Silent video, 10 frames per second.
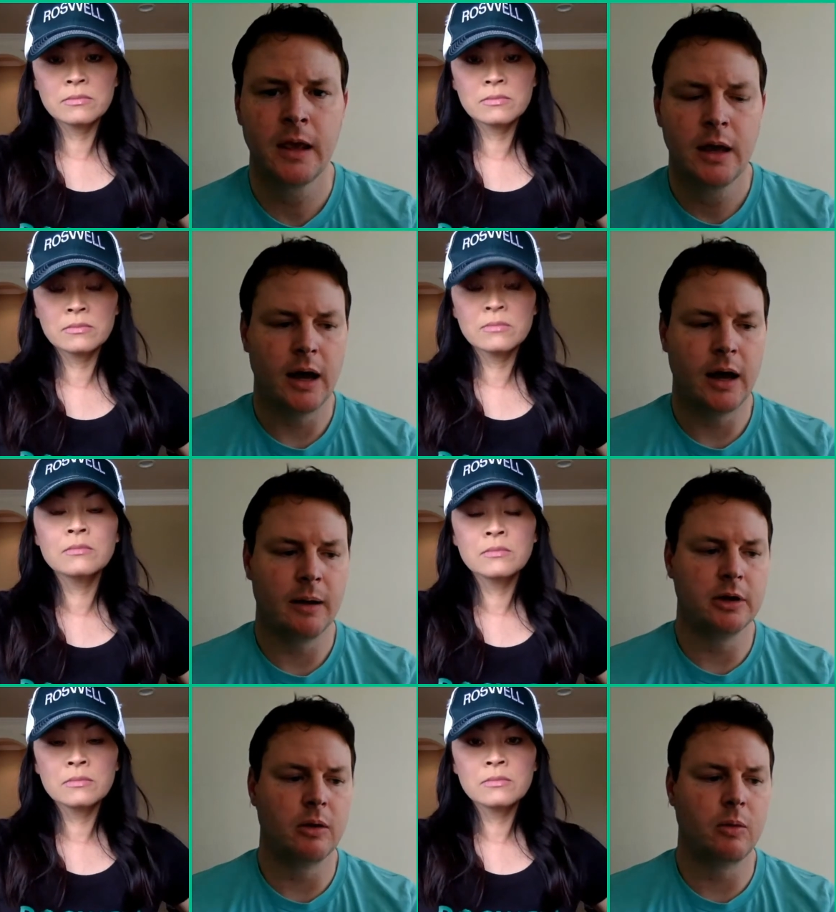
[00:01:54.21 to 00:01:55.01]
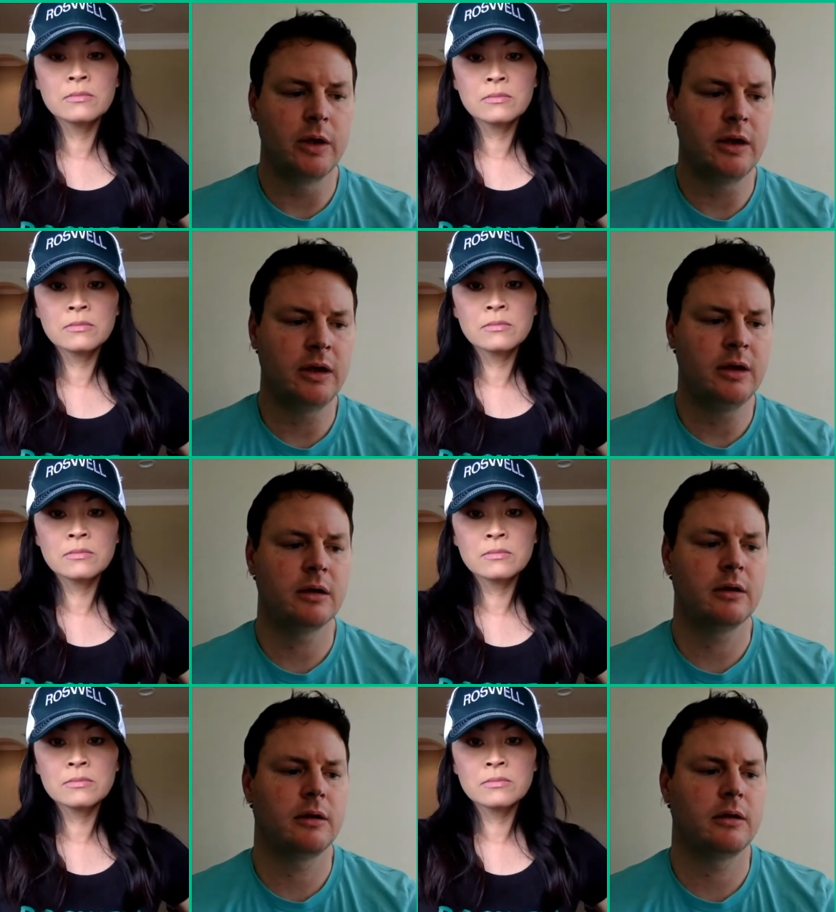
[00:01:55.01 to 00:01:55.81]
Speaker 1: Um, you know, we
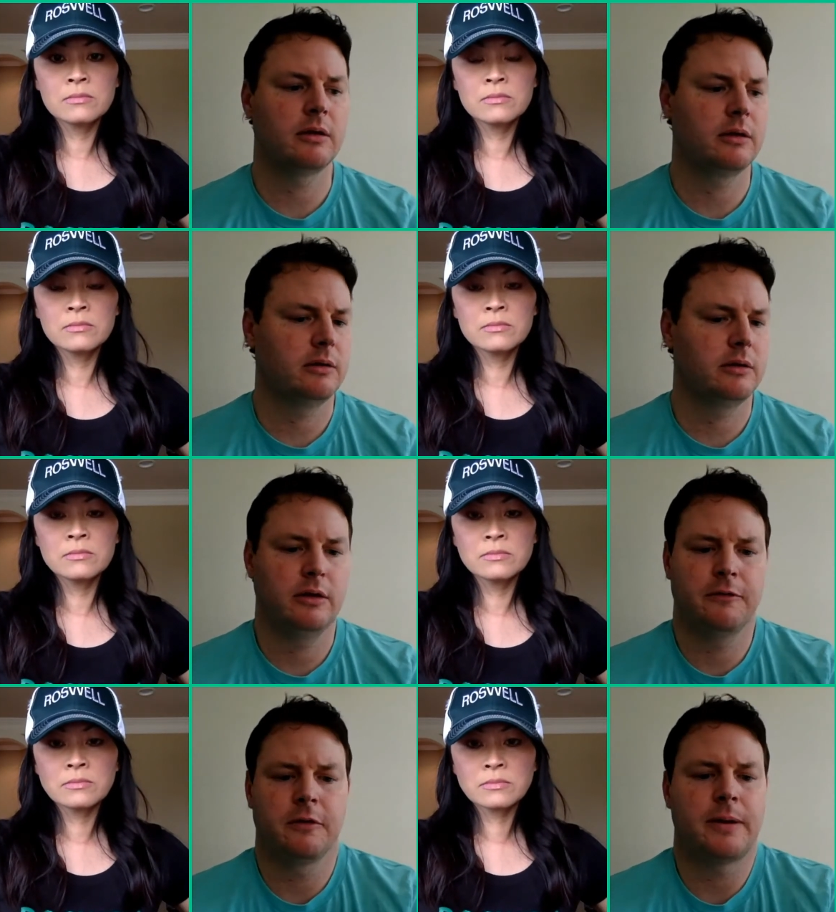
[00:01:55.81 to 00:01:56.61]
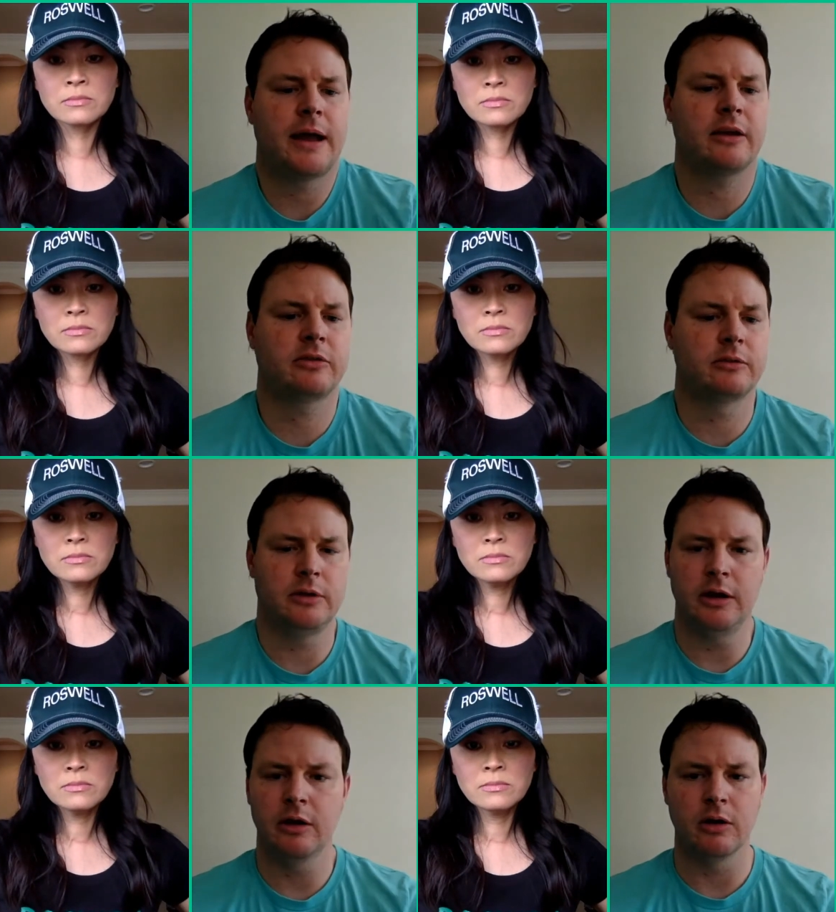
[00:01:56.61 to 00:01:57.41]
for the past
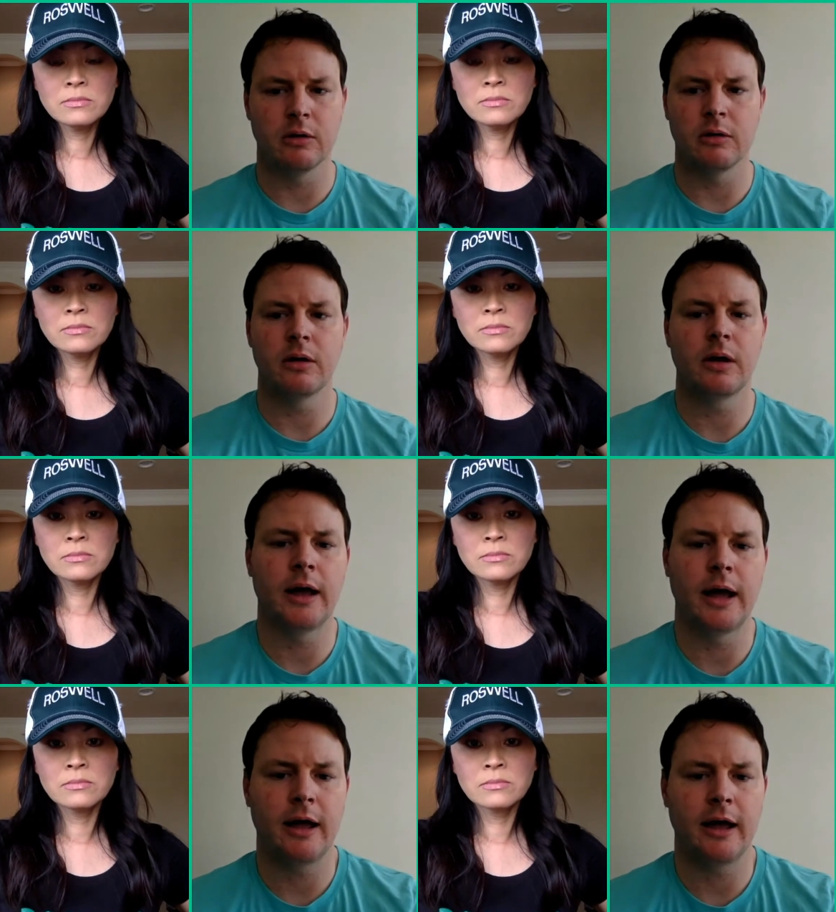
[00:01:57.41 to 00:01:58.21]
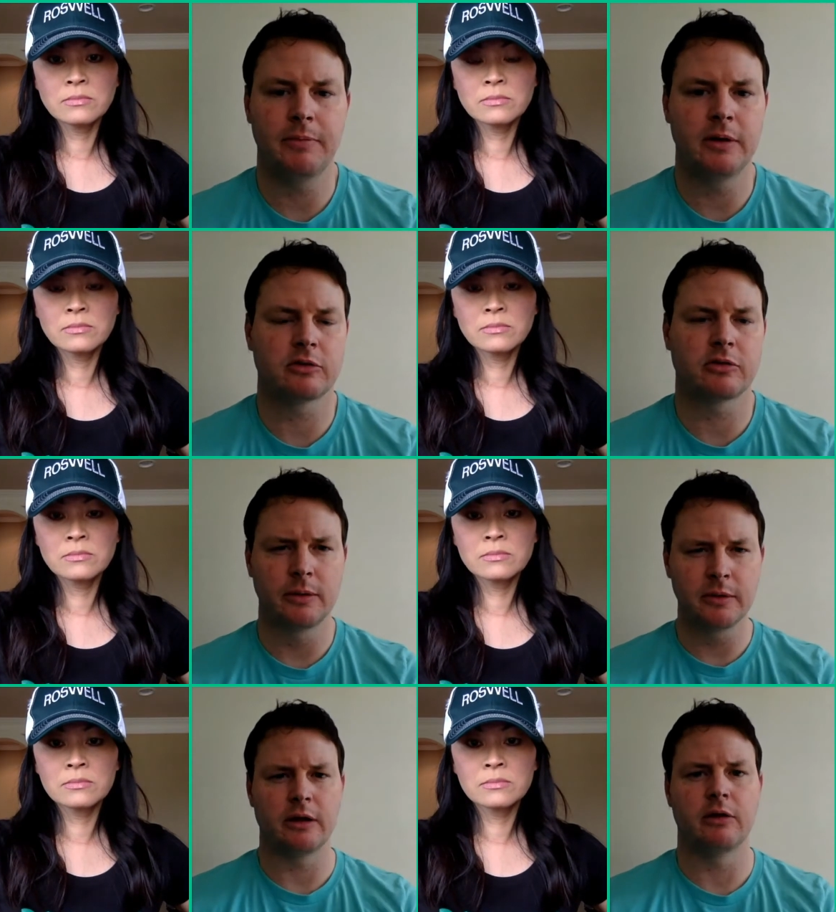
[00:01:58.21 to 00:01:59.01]
year uh, have been
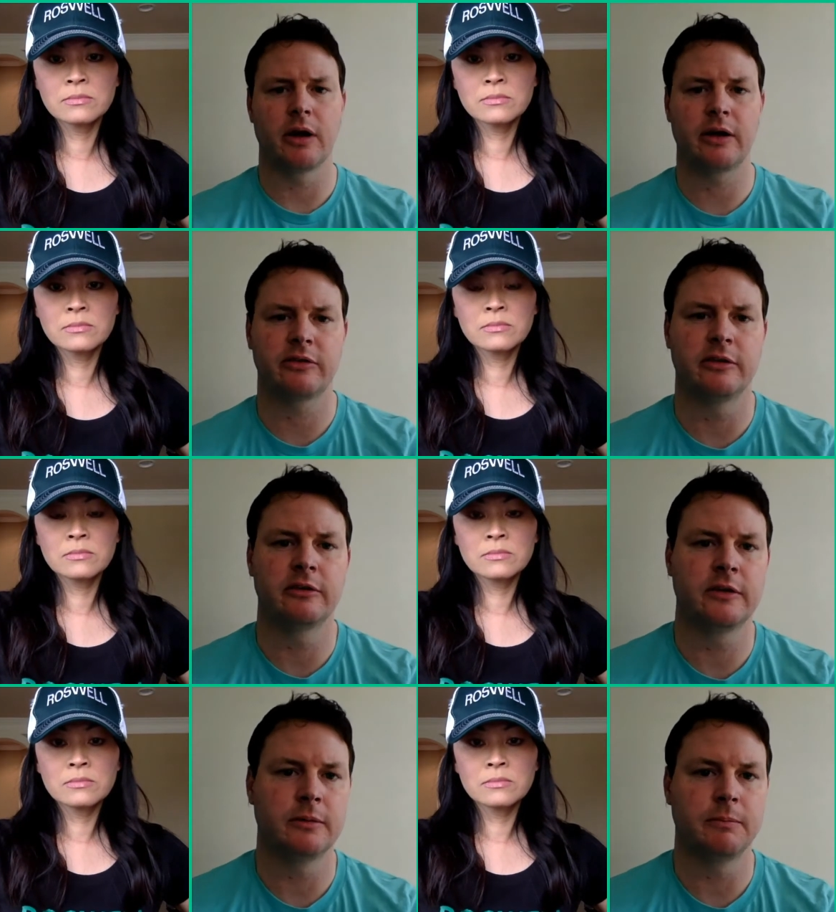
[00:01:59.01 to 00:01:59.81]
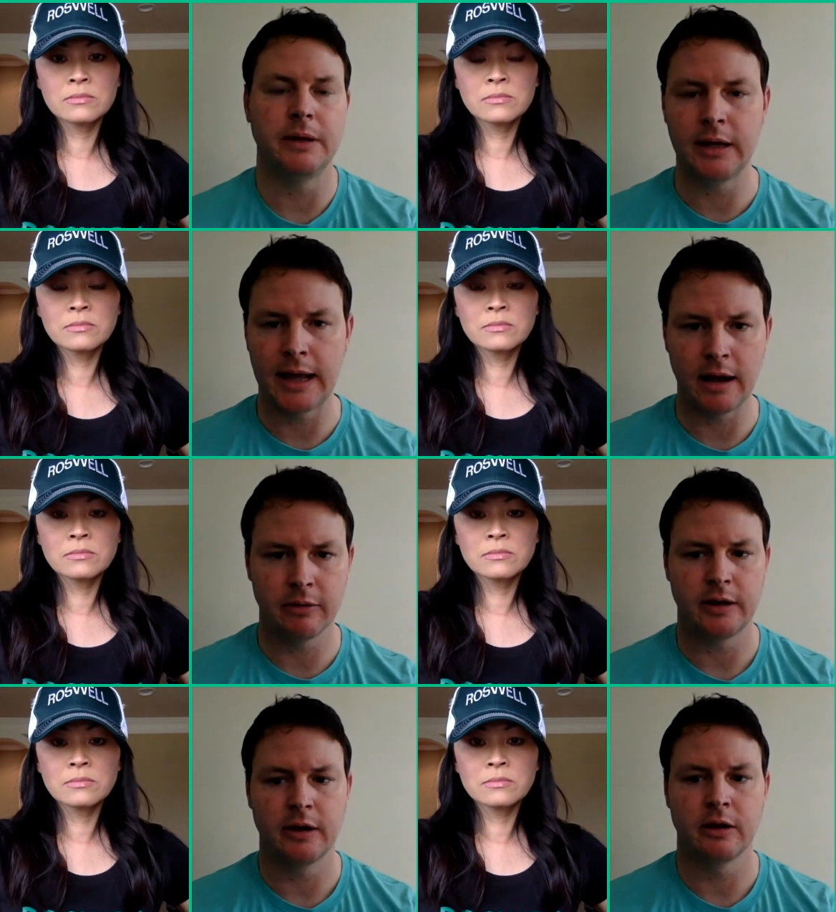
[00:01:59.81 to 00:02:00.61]
extremely aggressive in being out
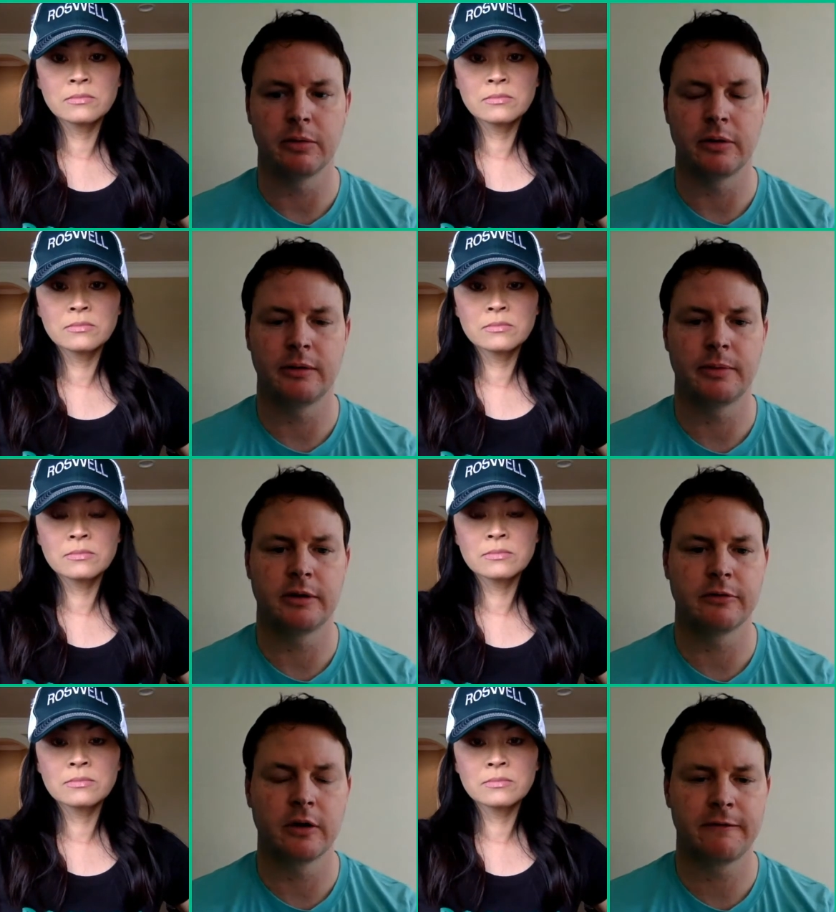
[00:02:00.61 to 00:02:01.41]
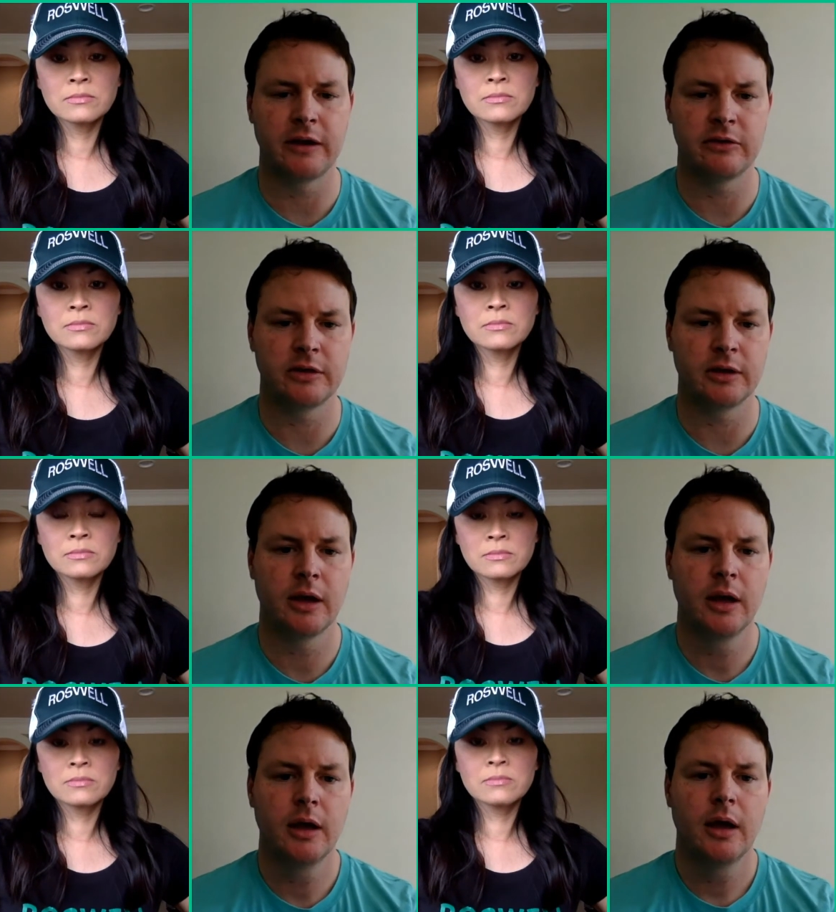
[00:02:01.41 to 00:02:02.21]
there and being being front facing.